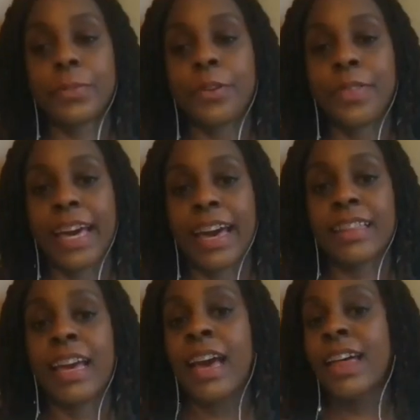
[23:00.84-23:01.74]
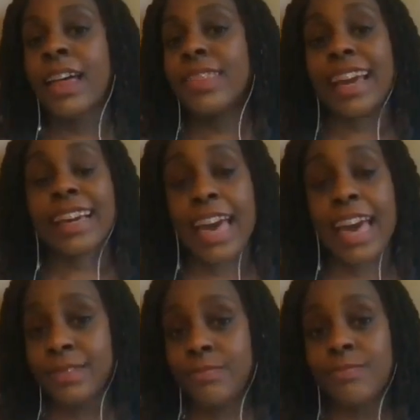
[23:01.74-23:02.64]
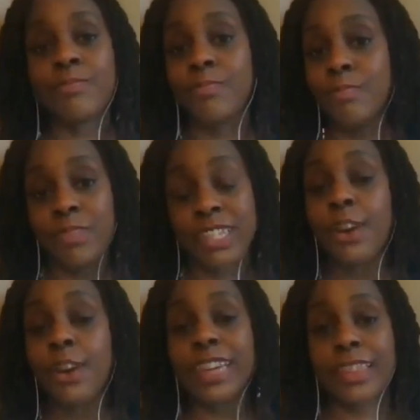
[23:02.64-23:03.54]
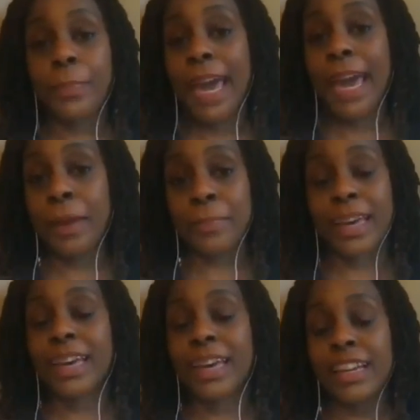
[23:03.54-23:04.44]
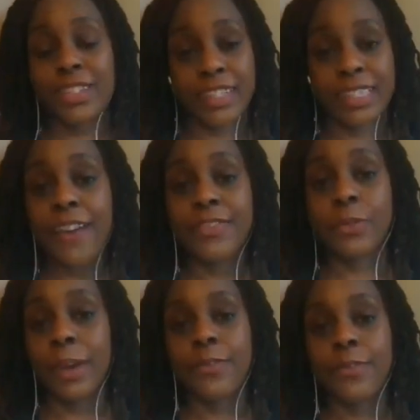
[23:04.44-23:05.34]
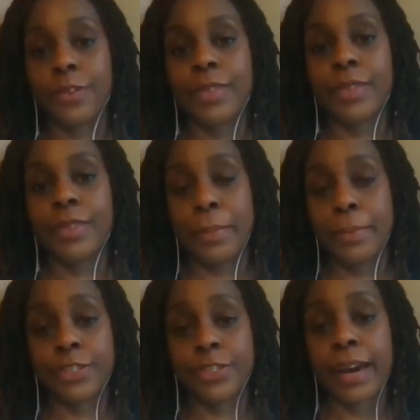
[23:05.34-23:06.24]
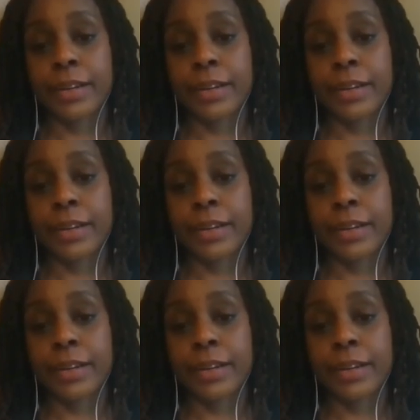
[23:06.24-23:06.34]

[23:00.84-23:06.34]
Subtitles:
then they can still get the payment and just have to wait for the paper check.